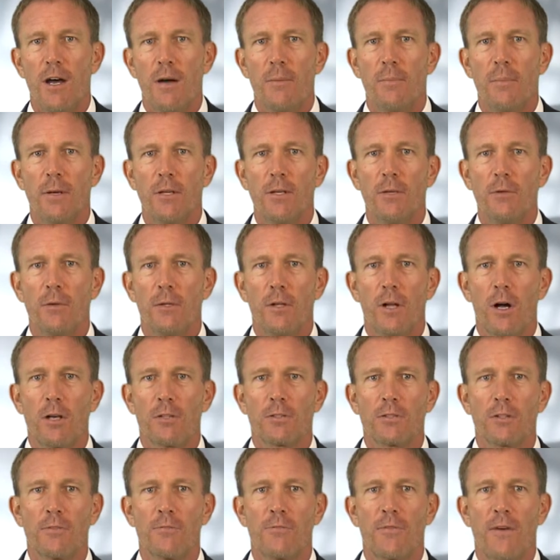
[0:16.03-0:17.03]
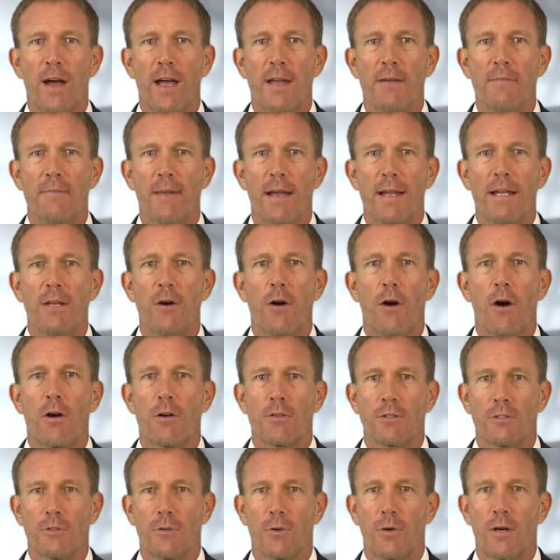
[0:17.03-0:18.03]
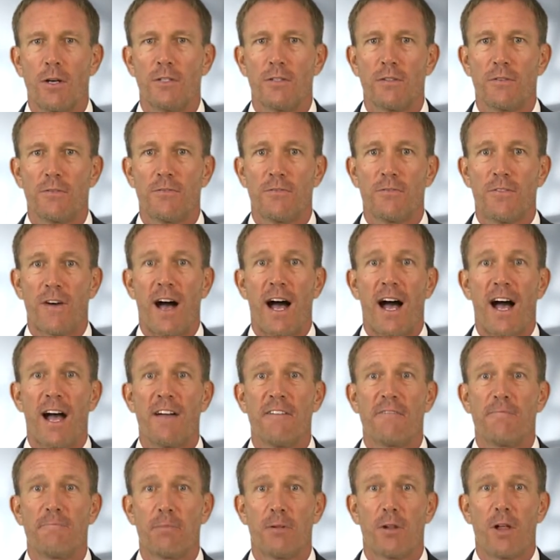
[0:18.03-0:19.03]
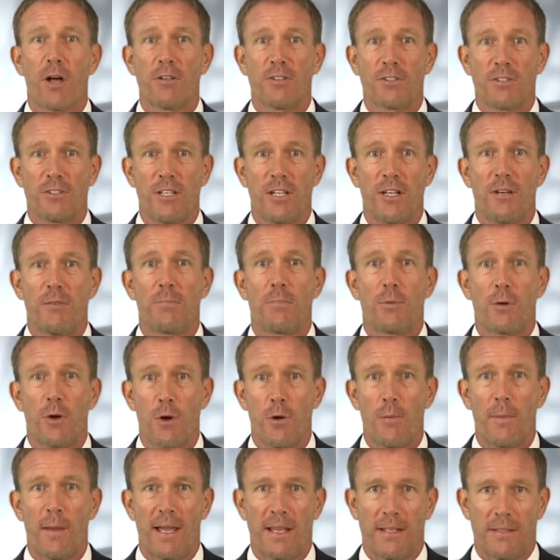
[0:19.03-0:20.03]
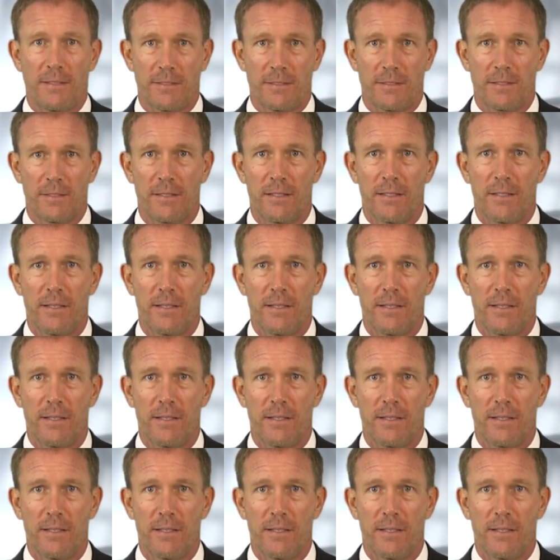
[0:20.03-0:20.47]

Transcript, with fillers: but you will also find many horror stories of five plus year probates.